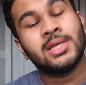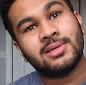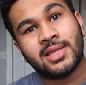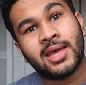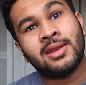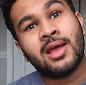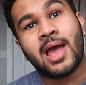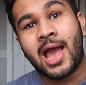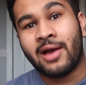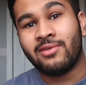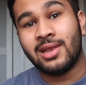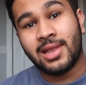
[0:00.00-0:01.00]
Till then,
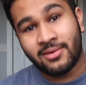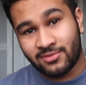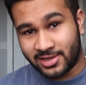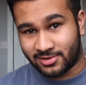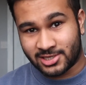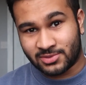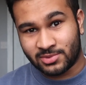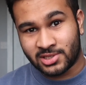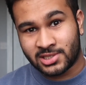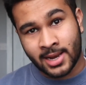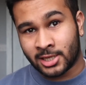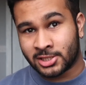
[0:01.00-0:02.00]
have a lovely
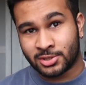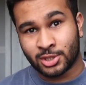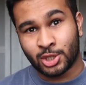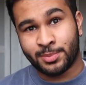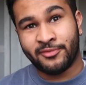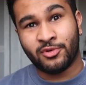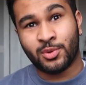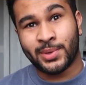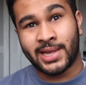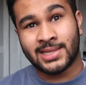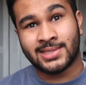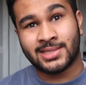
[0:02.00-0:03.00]
Christmas, and I shall see you before
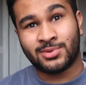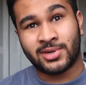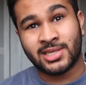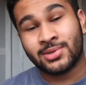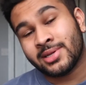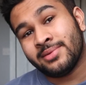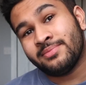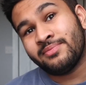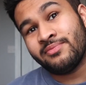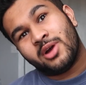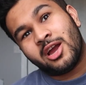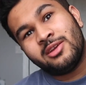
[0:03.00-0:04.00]
we enter 2020.
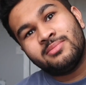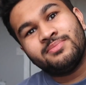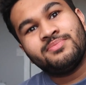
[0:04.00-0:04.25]
Bye!